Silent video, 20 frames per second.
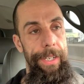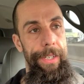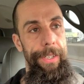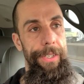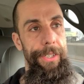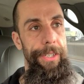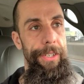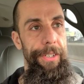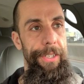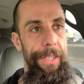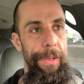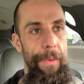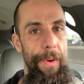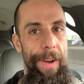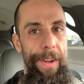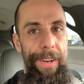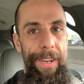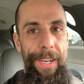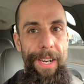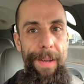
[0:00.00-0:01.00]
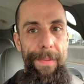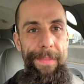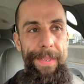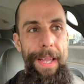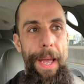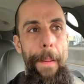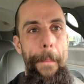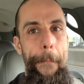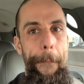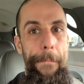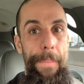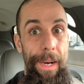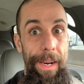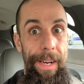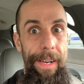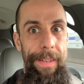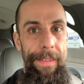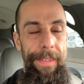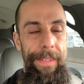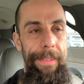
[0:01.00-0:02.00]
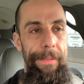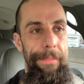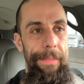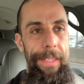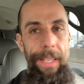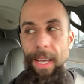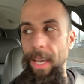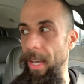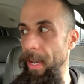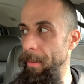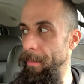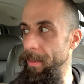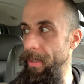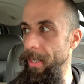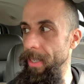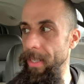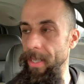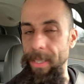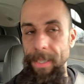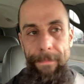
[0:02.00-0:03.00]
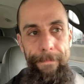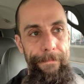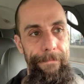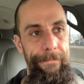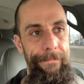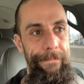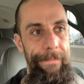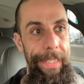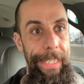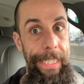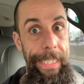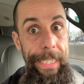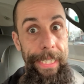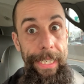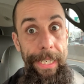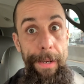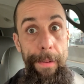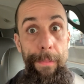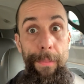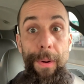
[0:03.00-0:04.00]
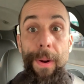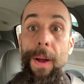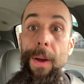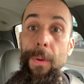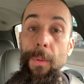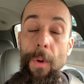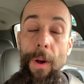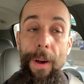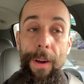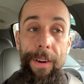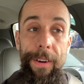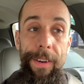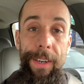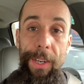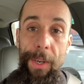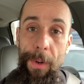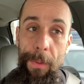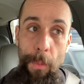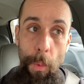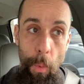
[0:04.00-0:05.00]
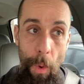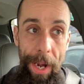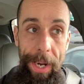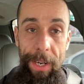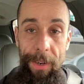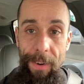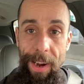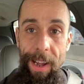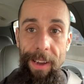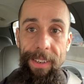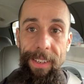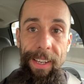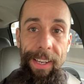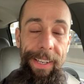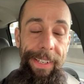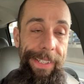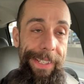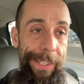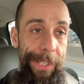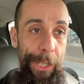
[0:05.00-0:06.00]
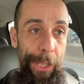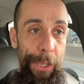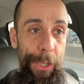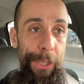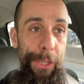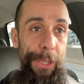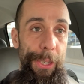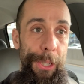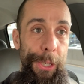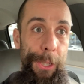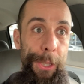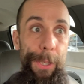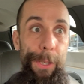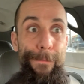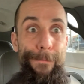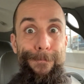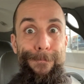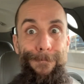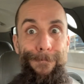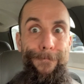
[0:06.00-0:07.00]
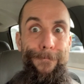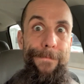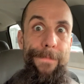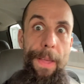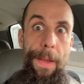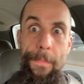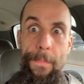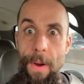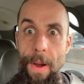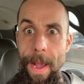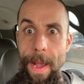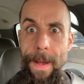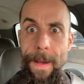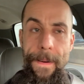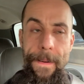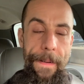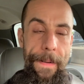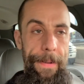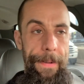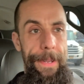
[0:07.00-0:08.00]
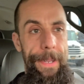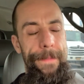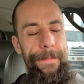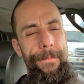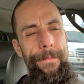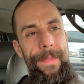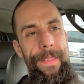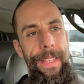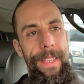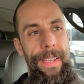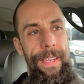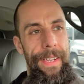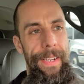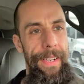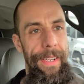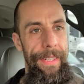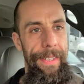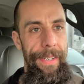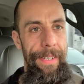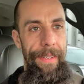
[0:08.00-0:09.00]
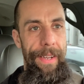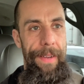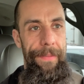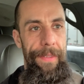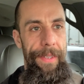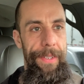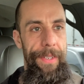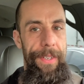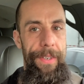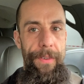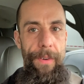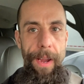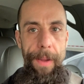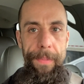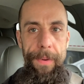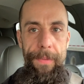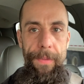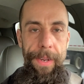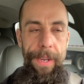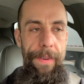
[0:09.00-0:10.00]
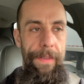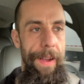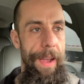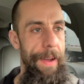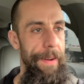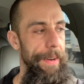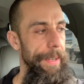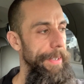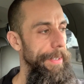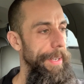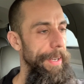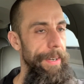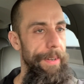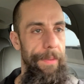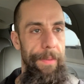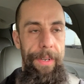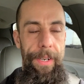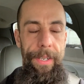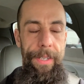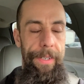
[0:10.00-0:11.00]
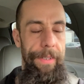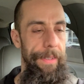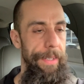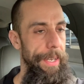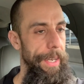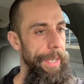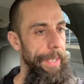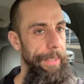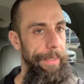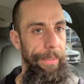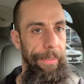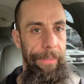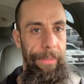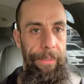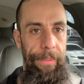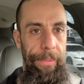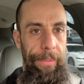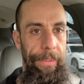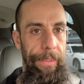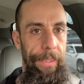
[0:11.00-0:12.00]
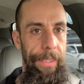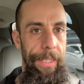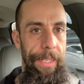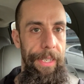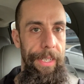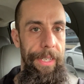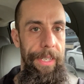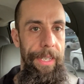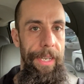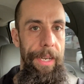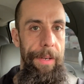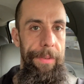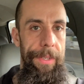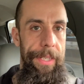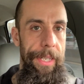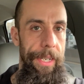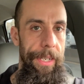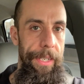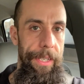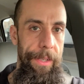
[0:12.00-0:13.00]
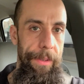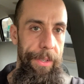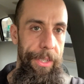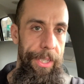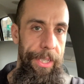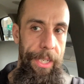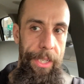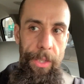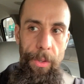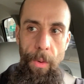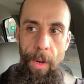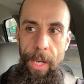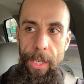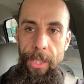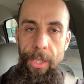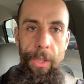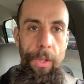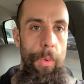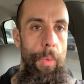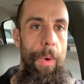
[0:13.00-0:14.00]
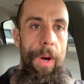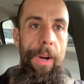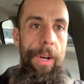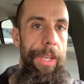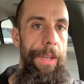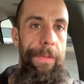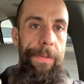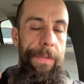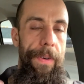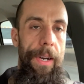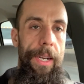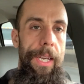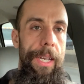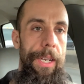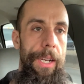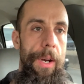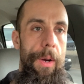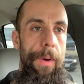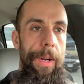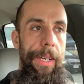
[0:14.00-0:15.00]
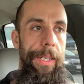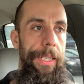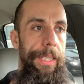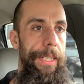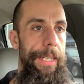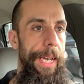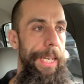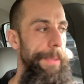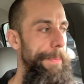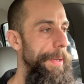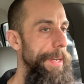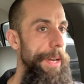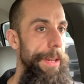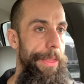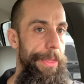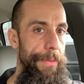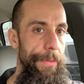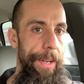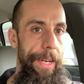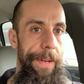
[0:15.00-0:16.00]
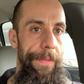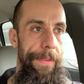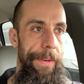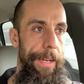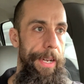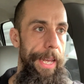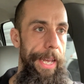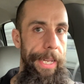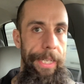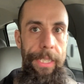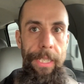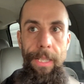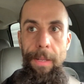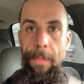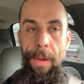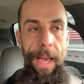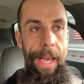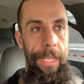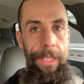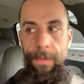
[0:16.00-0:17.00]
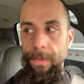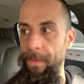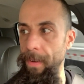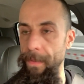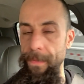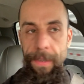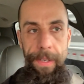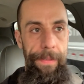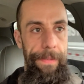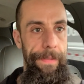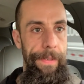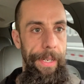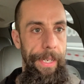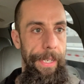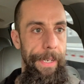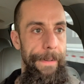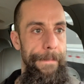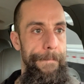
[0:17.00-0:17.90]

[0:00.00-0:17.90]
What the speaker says: Jersey water comes out brown sometimes, and brown water and white grout lines turns them brown. I don't have to scrape and re-grout it, and I don't want to do that. I'm sick of doing shit twice. Dude, where are you fucking going? This guy's been in 3 different lanes in the past 50 feet.